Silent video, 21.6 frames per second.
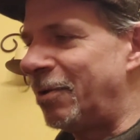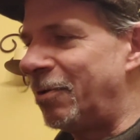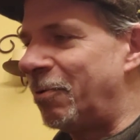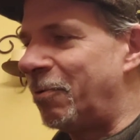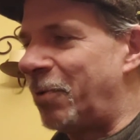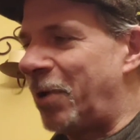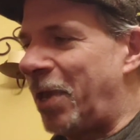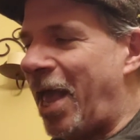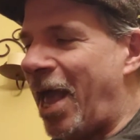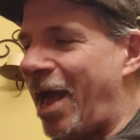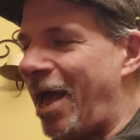
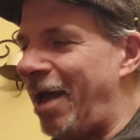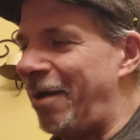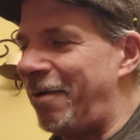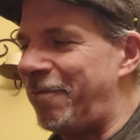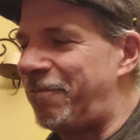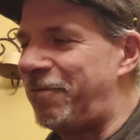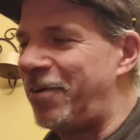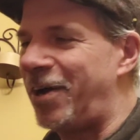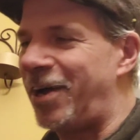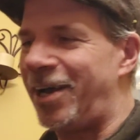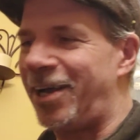we
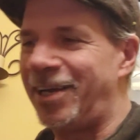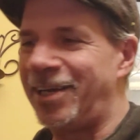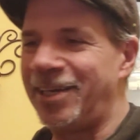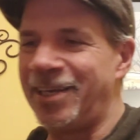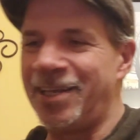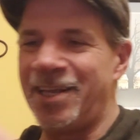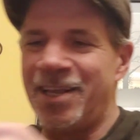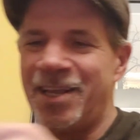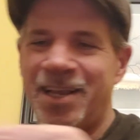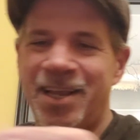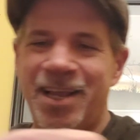have...
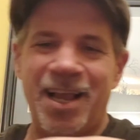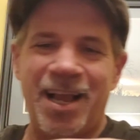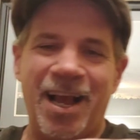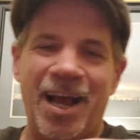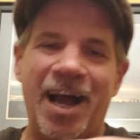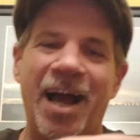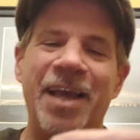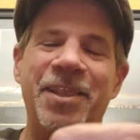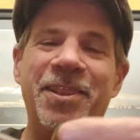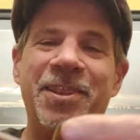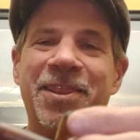
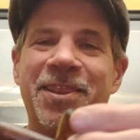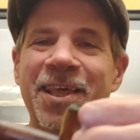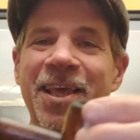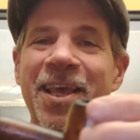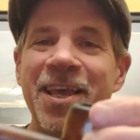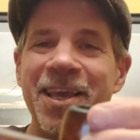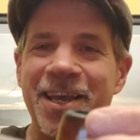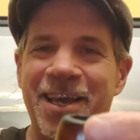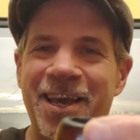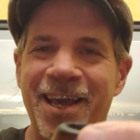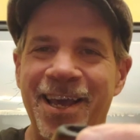I
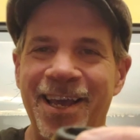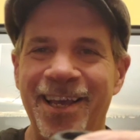think,